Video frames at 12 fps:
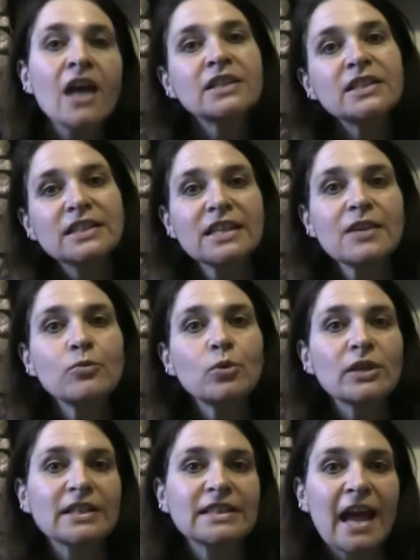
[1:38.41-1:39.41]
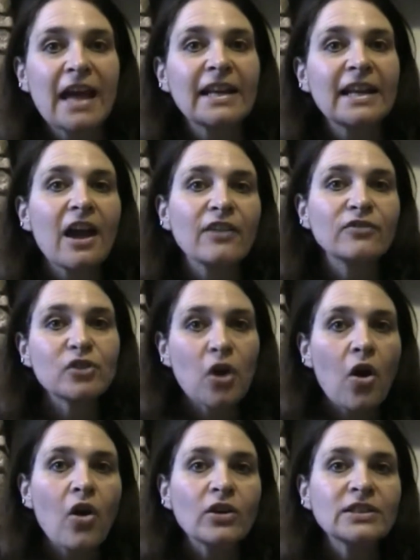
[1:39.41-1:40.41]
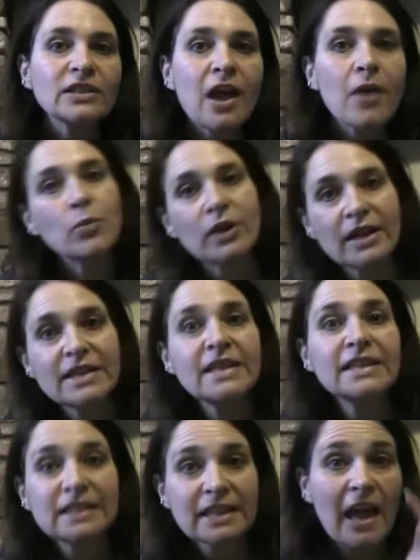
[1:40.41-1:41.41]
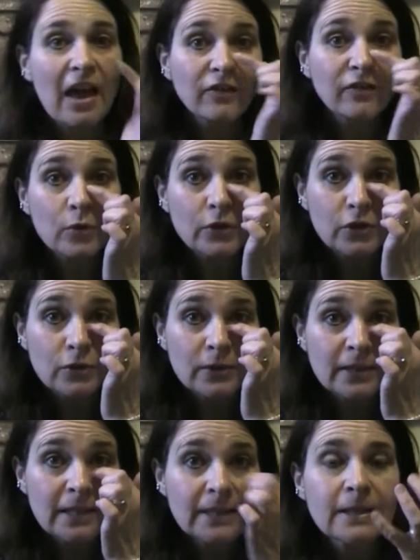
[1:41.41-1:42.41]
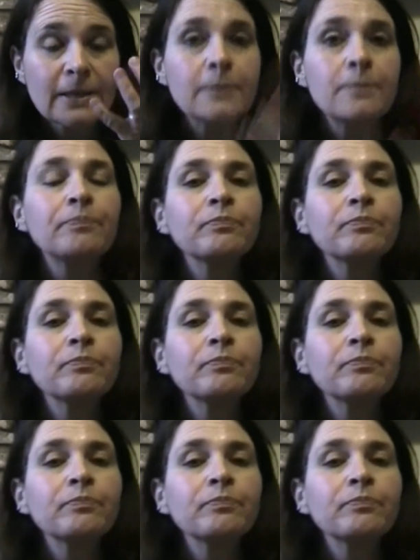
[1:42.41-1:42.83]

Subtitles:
to see what exactly I've got and what I need to get for the new season.